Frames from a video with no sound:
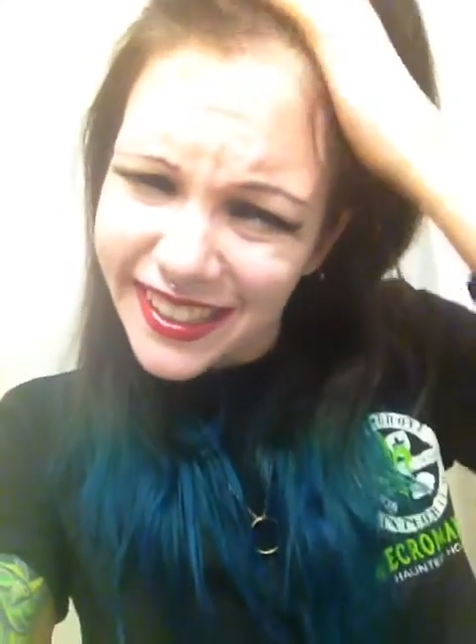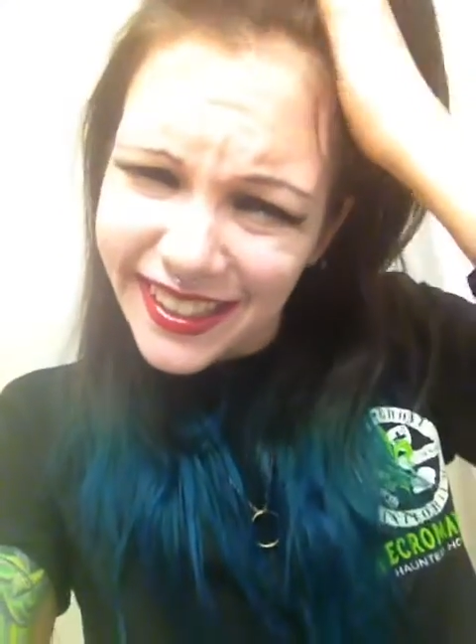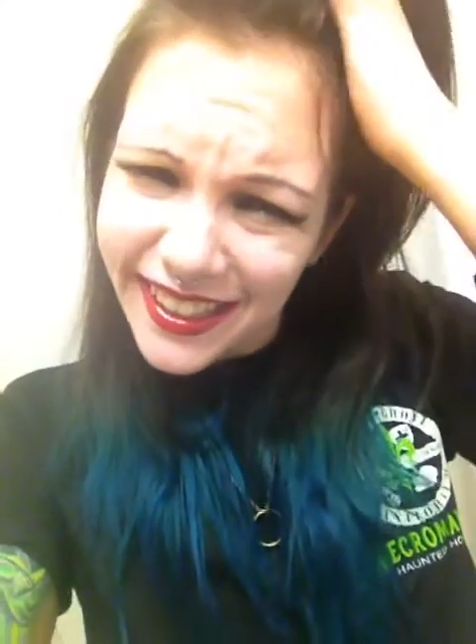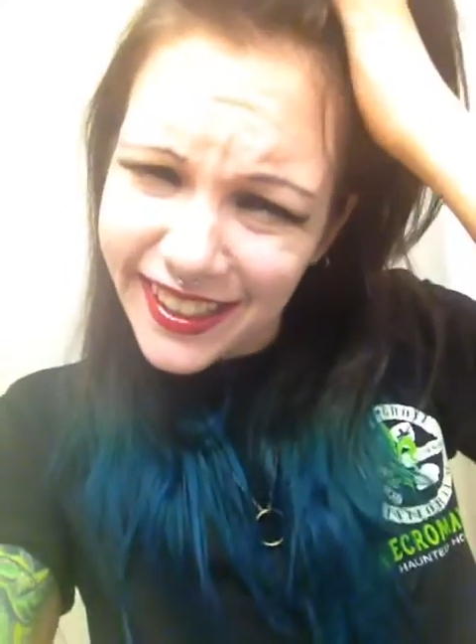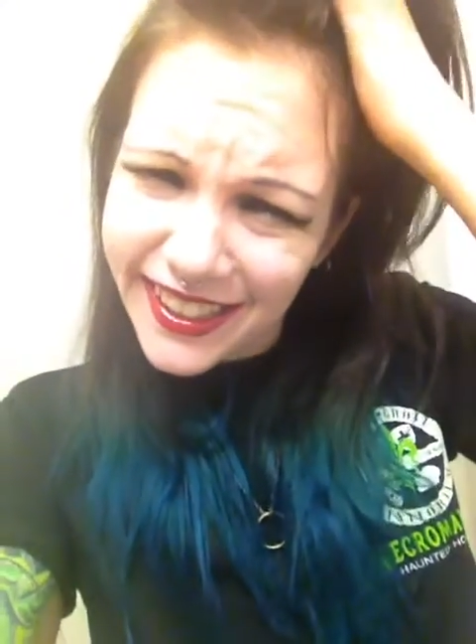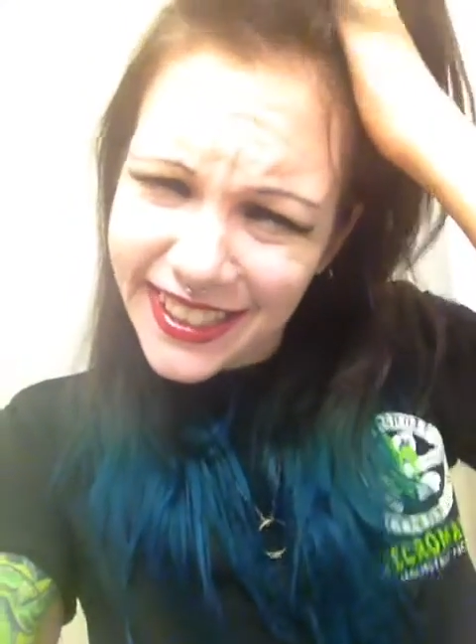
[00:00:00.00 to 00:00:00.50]

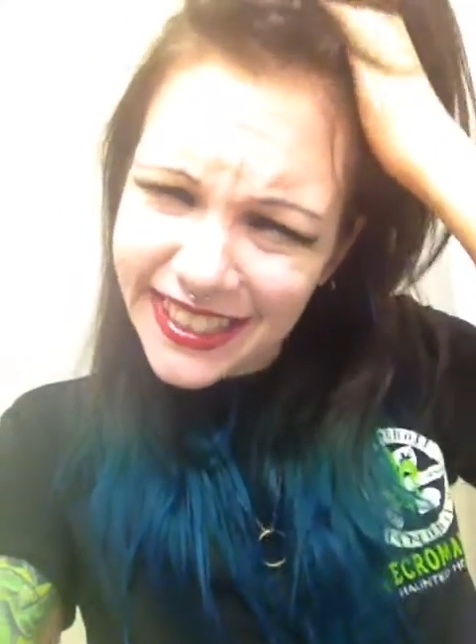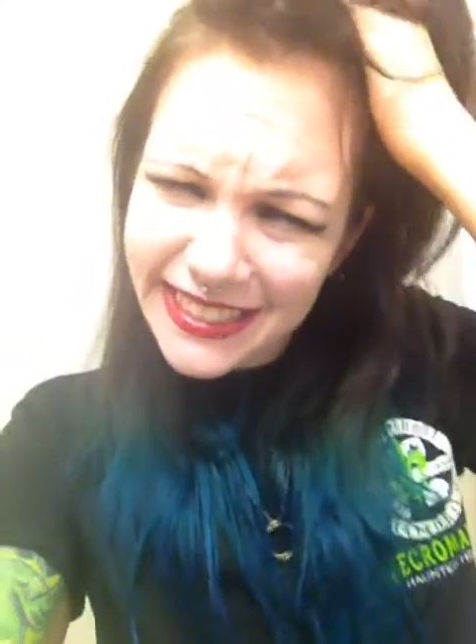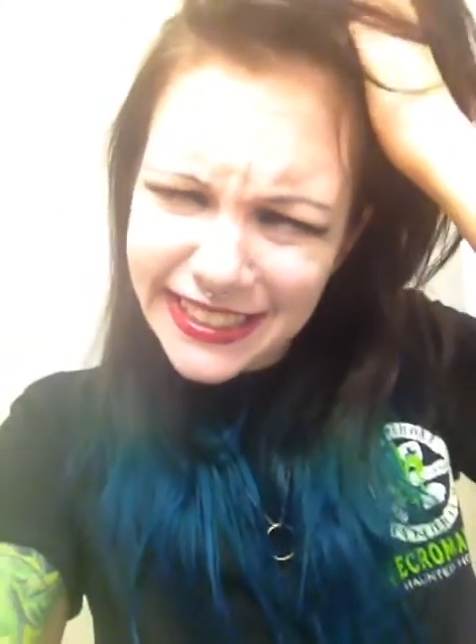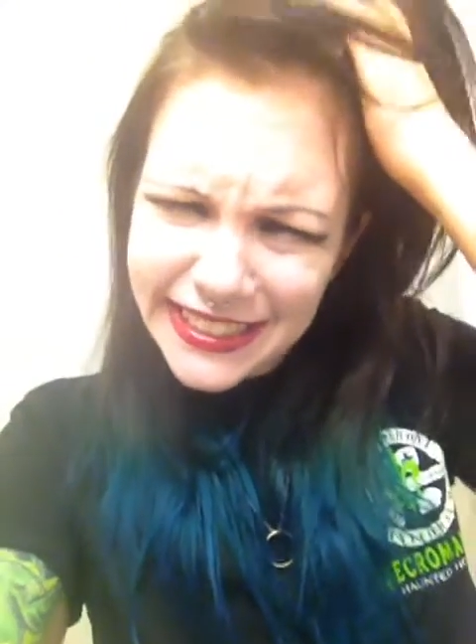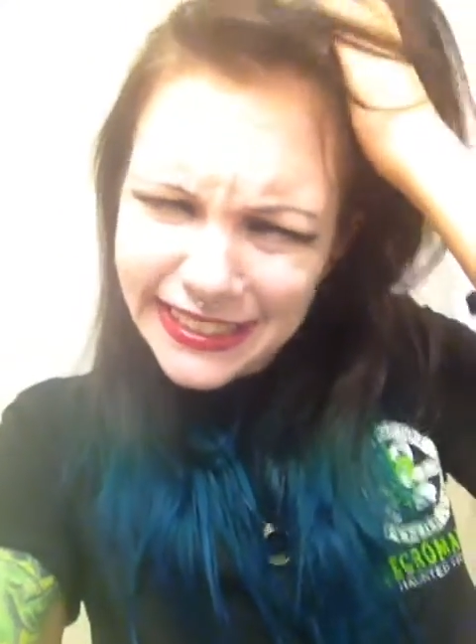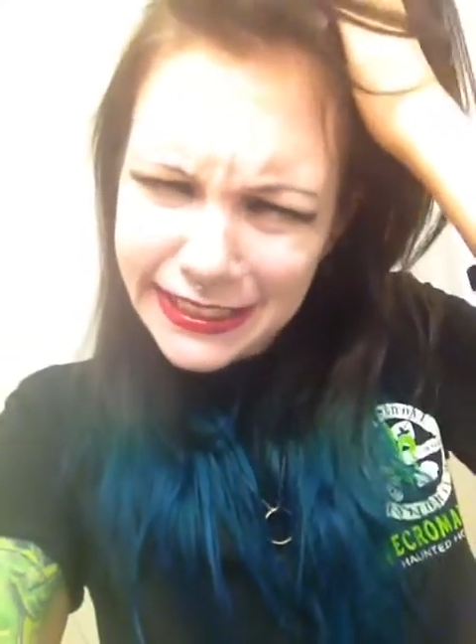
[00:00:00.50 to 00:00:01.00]
Yeah,
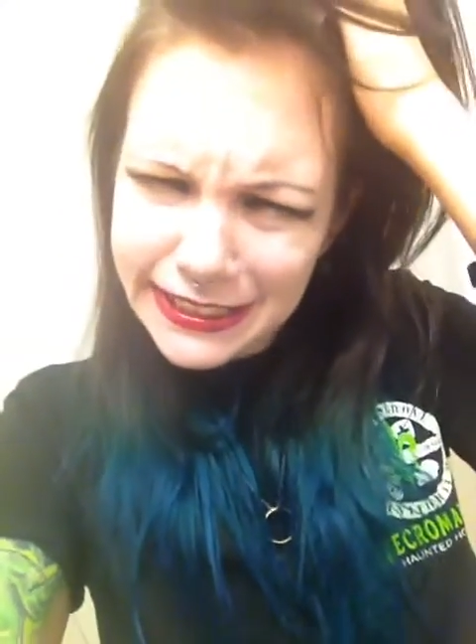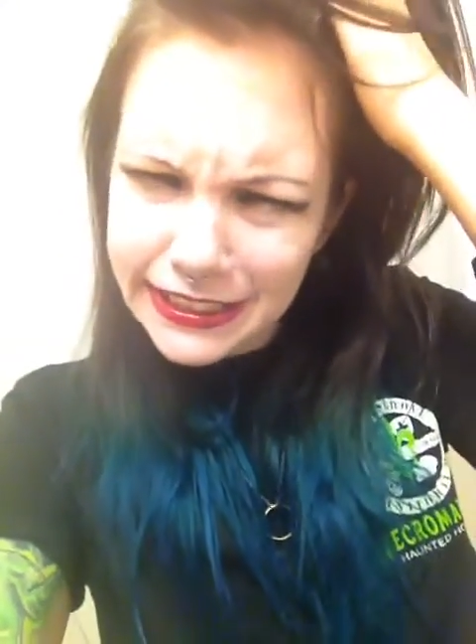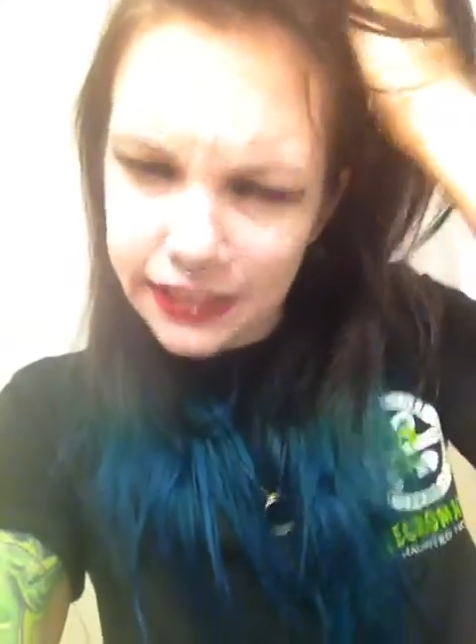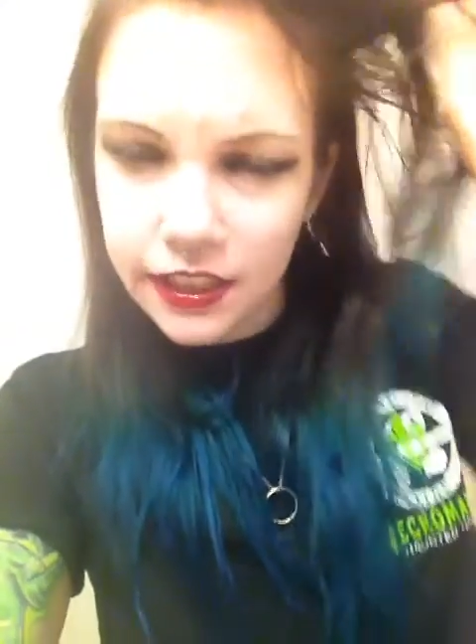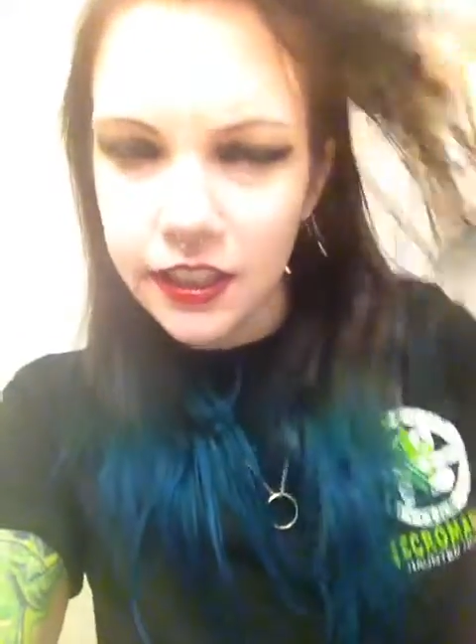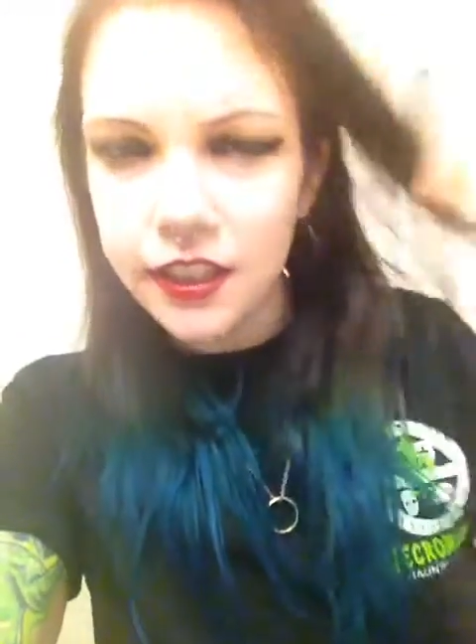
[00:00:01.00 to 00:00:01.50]

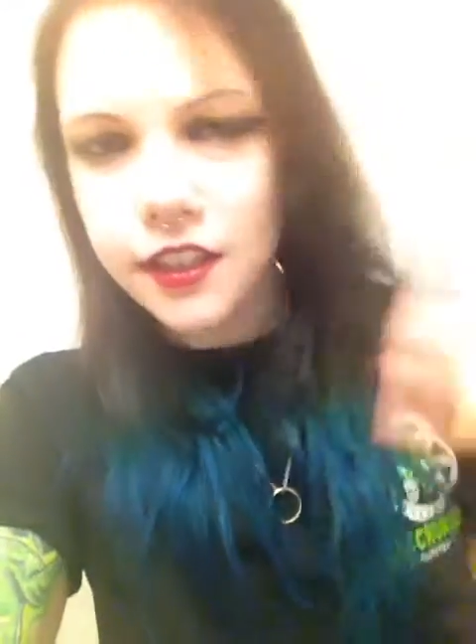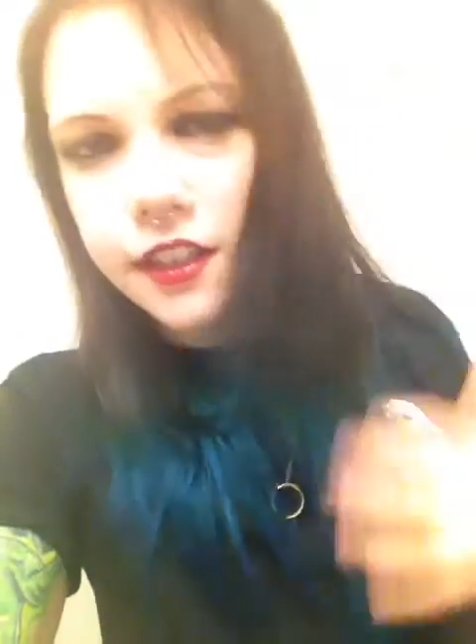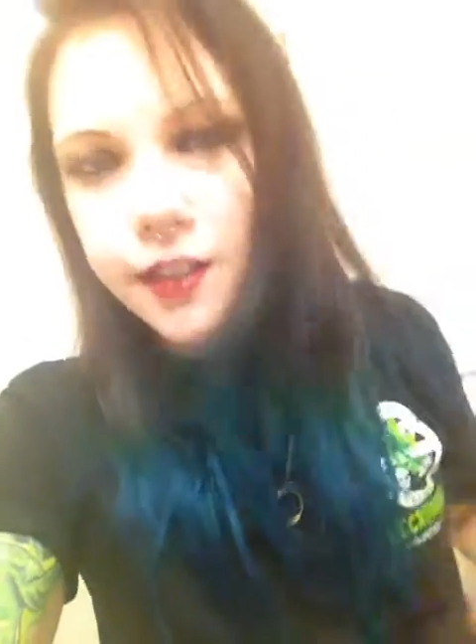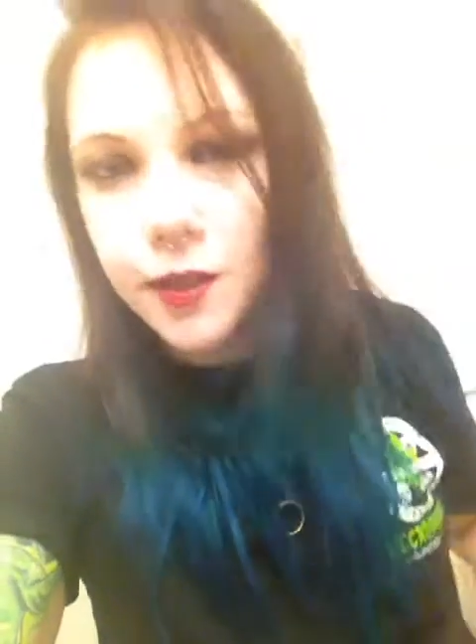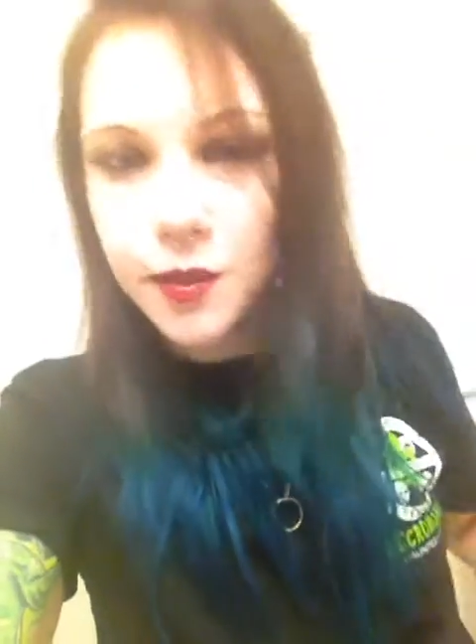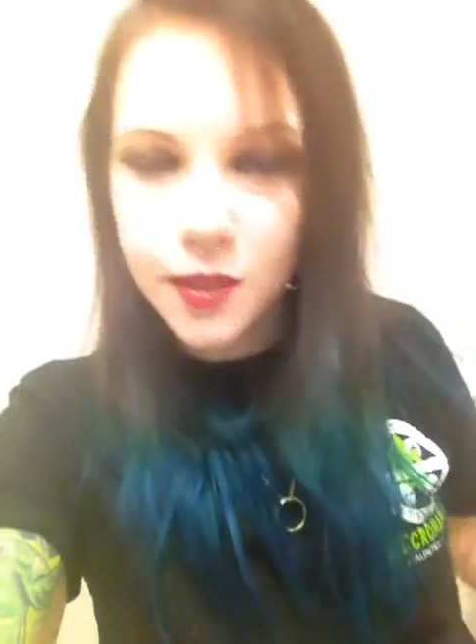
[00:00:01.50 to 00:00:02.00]

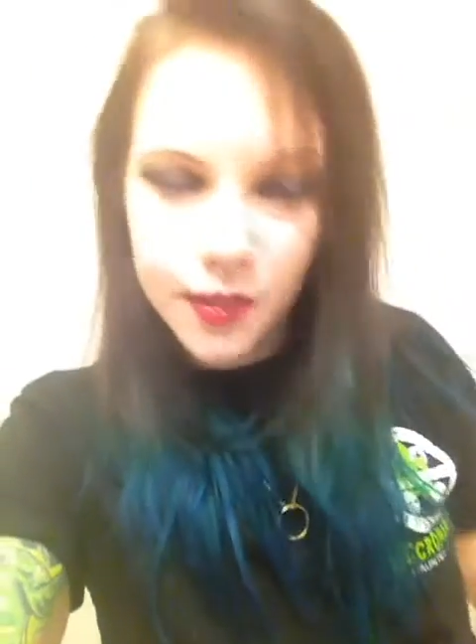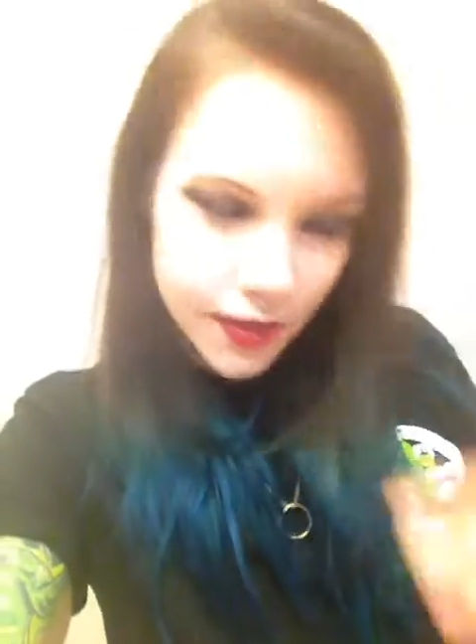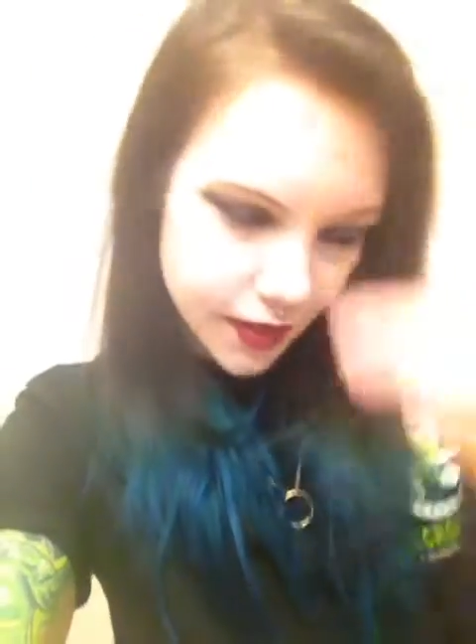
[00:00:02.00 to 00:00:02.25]
I'm,